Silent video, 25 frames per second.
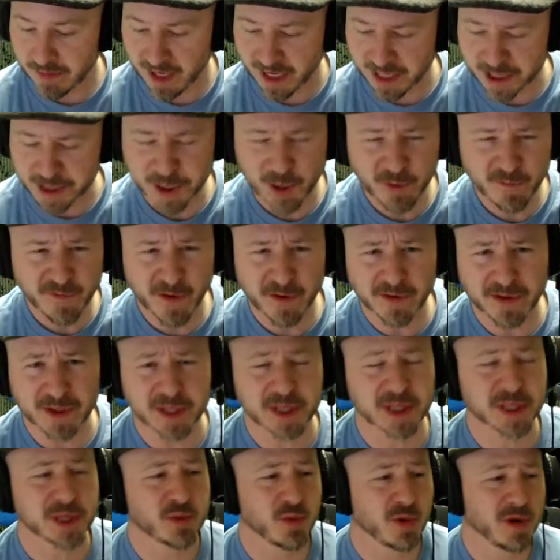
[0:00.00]
And so far,
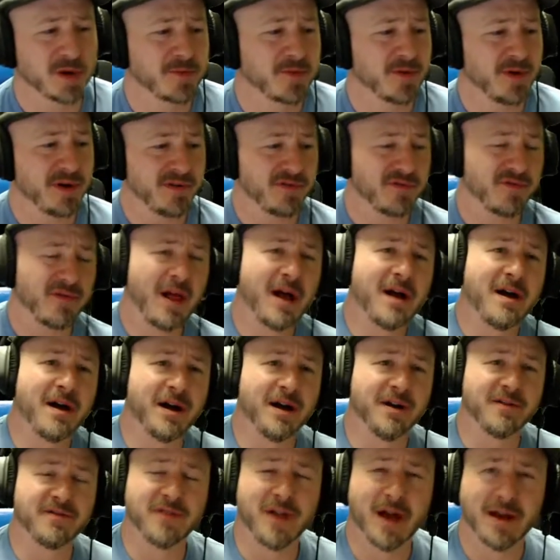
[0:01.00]
this has worked pretty
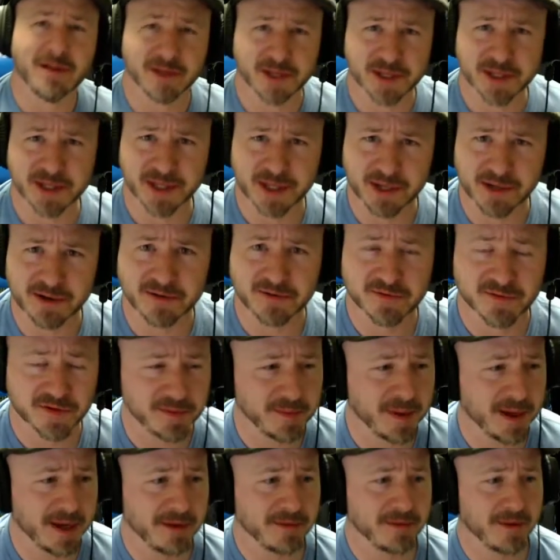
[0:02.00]
flawlessly for
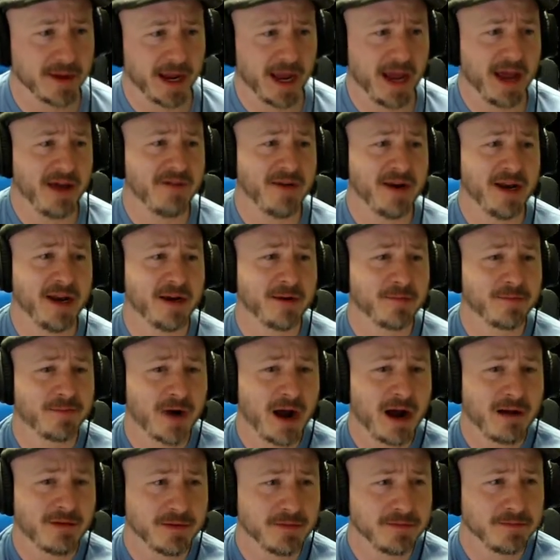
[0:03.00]
me. Like, I haven't had a
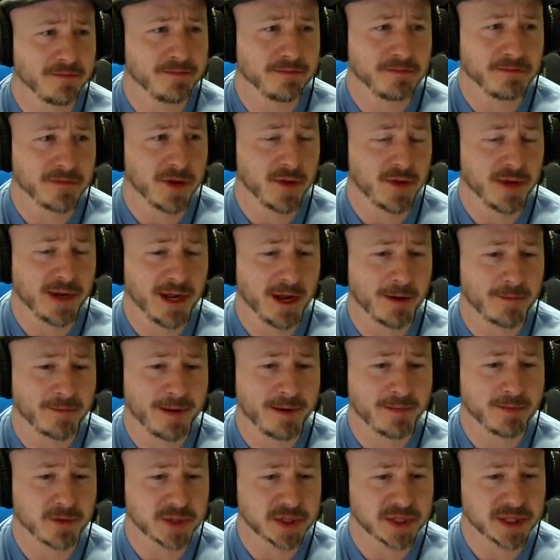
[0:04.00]
problem loading up
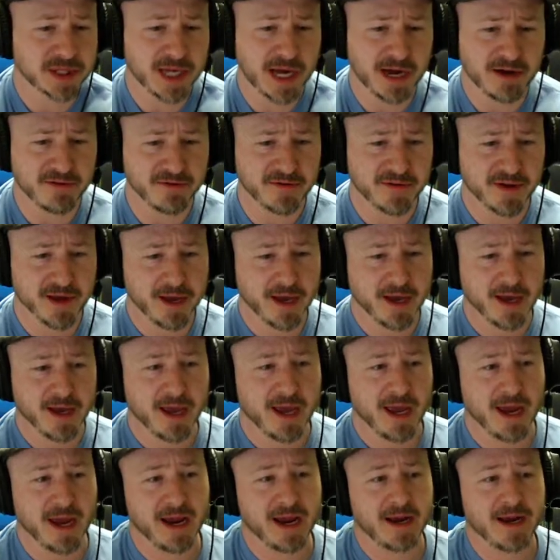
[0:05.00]
people's
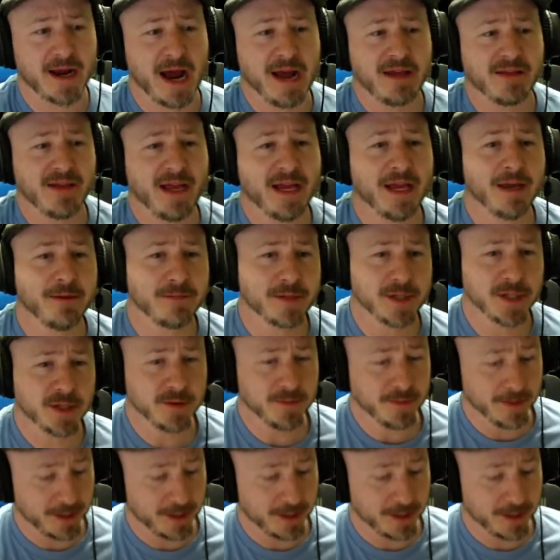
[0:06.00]
stuff, and I like it too